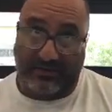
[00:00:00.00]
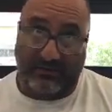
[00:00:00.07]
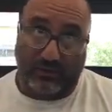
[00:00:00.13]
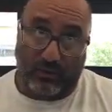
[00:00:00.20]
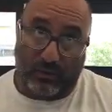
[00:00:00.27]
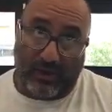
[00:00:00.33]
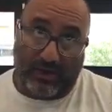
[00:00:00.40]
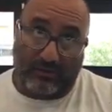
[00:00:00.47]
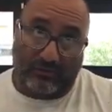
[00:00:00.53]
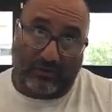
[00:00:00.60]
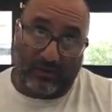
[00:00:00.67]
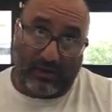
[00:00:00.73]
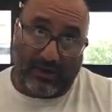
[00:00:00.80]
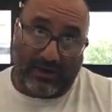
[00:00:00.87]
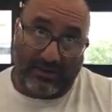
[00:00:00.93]

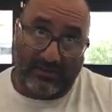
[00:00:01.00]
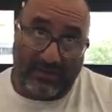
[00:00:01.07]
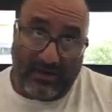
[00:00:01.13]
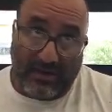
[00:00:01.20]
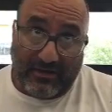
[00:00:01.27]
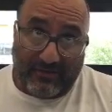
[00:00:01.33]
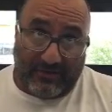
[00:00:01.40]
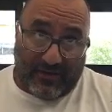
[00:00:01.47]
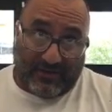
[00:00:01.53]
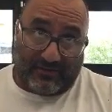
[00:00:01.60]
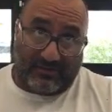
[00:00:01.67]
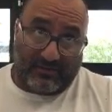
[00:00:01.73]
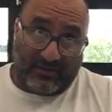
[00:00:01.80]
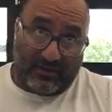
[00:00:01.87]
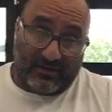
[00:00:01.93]

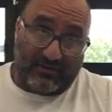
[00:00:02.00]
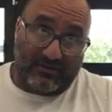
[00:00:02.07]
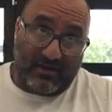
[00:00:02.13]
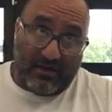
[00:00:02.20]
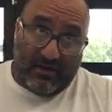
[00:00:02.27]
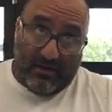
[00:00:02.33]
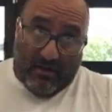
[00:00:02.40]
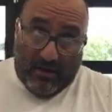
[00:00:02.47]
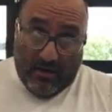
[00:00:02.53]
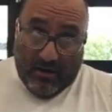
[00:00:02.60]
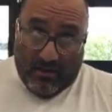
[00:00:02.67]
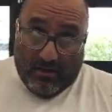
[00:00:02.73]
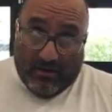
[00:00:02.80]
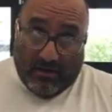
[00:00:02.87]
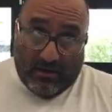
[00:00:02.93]
282856,
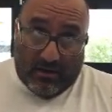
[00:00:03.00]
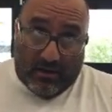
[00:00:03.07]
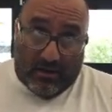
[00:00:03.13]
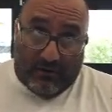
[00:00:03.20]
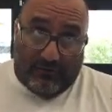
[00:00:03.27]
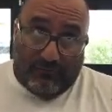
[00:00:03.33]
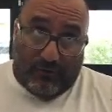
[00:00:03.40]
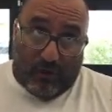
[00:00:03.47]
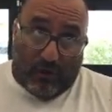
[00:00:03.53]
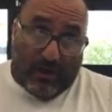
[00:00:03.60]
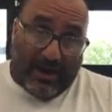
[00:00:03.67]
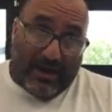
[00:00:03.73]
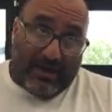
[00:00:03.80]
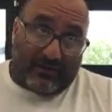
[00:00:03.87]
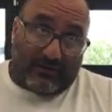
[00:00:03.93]
uh,
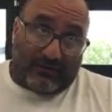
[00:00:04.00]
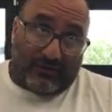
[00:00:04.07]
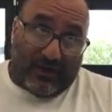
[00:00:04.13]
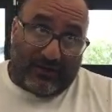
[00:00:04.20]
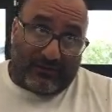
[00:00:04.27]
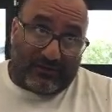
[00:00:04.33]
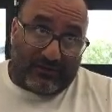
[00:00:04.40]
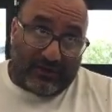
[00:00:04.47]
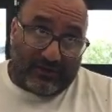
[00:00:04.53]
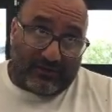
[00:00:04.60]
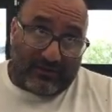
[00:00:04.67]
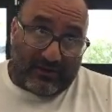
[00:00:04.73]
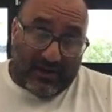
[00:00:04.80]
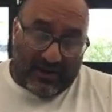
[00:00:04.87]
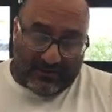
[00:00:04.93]

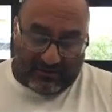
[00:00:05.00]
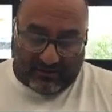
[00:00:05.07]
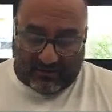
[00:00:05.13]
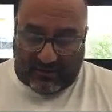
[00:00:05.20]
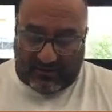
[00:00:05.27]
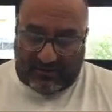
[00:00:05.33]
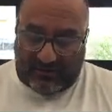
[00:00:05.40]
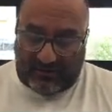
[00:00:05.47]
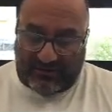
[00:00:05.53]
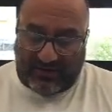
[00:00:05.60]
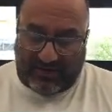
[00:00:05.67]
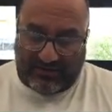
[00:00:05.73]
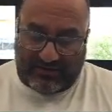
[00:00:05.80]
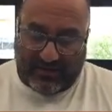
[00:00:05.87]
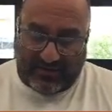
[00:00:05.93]
48569. So let's just
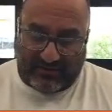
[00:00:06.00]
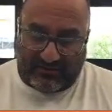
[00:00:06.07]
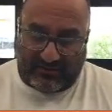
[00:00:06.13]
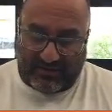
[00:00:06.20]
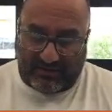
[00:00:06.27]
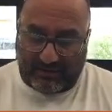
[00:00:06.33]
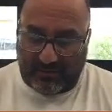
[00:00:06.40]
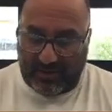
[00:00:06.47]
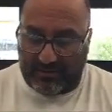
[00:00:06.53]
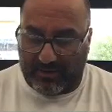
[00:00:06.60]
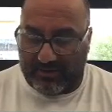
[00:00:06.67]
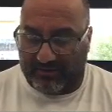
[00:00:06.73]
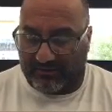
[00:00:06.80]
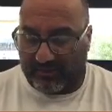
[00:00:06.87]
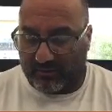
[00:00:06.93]
say 106
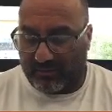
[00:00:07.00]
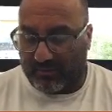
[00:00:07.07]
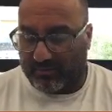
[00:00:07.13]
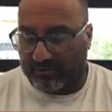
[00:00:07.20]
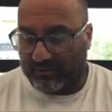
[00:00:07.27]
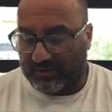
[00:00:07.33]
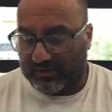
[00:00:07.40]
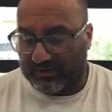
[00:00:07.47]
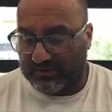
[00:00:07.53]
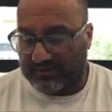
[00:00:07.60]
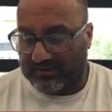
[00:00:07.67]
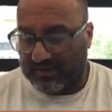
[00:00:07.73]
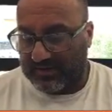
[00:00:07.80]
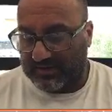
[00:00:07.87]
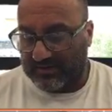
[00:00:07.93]
maybe, somewhere between
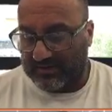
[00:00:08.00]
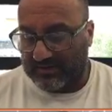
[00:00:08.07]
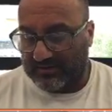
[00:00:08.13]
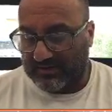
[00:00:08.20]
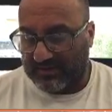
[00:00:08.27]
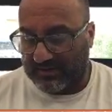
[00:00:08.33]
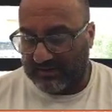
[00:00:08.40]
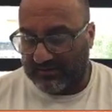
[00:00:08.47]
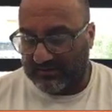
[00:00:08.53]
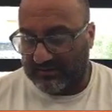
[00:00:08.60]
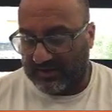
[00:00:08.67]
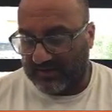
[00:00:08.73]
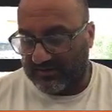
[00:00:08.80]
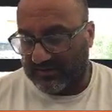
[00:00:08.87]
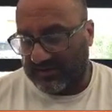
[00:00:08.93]
10, 10,
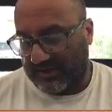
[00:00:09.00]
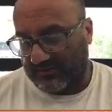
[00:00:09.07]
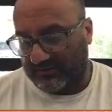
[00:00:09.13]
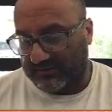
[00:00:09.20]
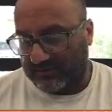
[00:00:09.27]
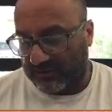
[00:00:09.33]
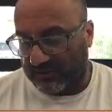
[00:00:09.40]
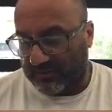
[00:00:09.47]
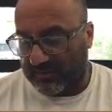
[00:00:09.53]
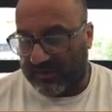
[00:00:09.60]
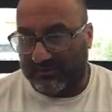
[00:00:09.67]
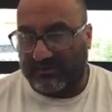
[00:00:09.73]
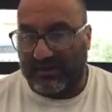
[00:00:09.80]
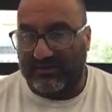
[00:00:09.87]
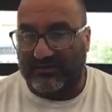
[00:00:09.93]
7. Yeah, so you're
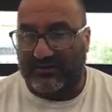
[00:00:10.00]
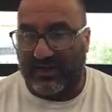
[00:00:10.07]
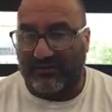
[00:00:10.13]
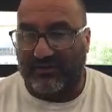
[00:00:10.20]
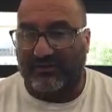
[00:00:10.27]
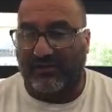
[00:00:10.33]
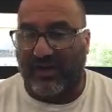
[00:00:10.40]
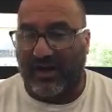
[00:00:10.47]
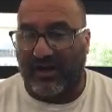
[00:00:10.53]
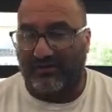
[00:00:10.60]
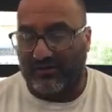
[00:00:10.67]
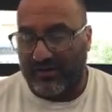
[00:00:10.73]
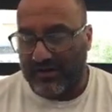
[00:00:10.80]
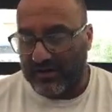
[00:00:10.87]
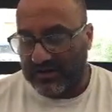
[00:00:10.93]
about seven five.
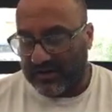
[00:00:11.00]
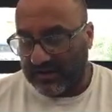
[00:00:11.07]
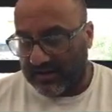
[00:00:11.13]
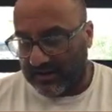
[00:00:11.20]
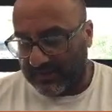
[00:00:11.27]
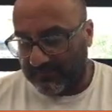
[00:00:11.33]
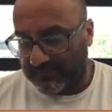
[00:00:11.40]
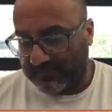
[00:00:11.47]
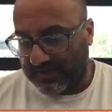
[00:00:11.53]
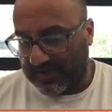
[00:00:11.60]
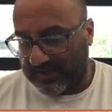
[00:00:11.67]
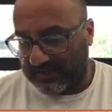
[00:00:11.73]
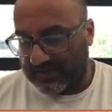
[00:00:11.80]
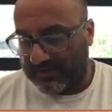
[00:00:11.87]
Um, and